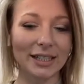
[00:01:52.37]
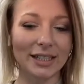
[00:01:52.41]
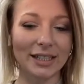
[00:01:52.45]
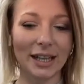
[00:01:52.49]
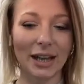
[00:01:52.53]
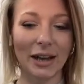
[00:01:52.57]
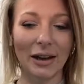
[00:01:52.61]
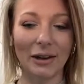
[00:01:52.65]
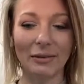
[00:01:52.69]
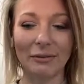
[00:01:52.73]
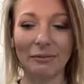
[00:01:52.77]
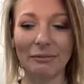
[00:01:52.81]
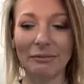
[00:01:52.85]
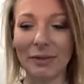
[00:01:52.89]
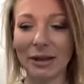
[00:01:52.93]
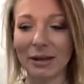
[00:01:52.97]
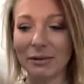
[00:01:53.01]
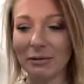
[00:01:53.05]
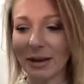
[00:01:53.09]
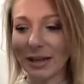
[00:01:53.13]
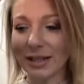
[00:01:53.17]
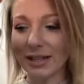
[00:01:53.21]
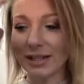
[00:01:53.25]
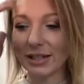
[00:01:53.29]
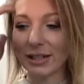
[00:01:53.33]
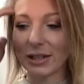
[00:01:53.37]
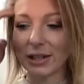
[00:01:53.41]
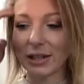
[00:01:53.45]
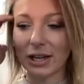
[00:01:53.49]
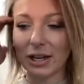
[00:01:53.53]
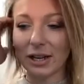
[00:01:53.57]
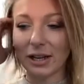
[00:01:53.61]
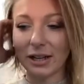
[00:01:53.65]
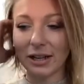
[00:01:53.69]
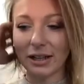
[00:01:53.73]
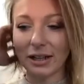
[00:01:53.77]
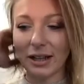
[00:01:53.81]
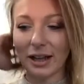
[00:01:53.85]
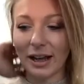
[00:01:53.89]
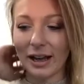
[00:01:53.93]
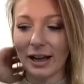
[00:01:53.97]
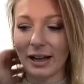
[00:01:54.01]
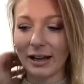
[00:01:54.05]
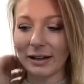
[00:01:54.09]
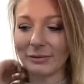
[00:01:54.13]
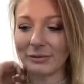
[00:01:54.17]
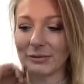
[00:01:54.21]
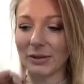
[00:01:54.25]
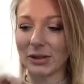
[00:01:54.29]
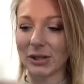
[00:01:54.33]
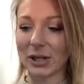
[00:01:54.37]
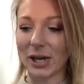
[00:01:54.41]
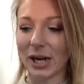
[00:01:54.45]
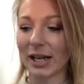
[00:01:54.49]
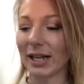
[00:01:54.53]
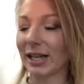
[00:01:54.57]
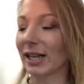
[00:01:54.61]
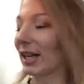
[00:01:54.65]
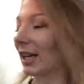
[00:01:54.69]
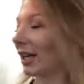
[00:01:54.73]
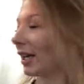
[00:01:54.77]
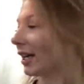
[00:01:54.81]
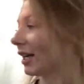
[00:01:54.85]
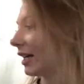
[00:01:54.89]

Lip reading: So Midwest girl, trying to